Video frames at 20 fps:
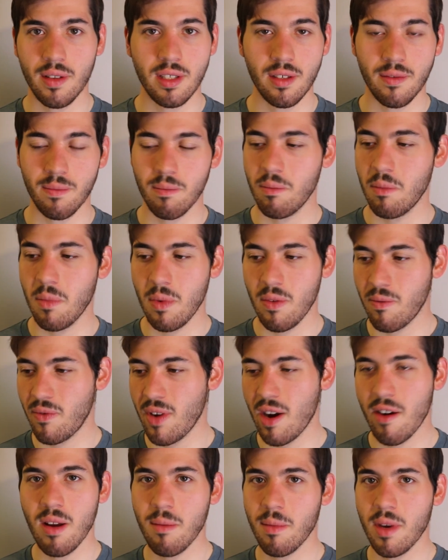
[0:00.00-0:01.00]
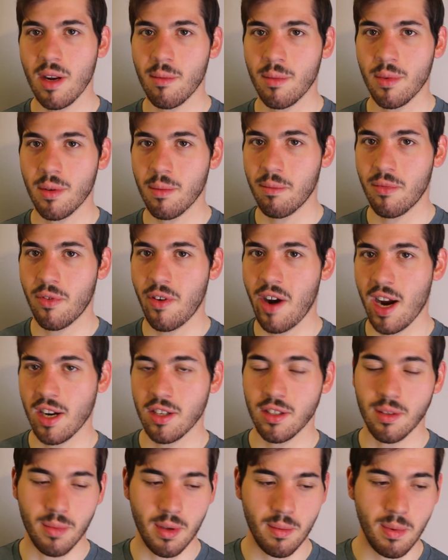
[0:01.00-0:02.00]
it's a very minimal
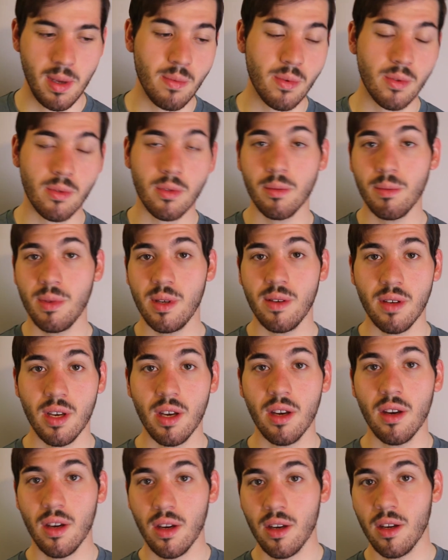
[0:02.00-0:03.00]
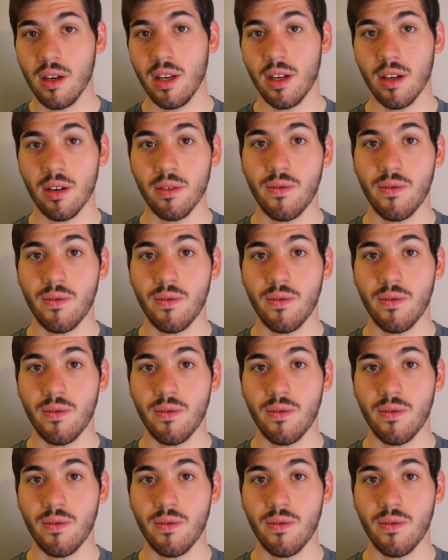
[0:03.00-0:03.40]
fraction, but people will be, you know,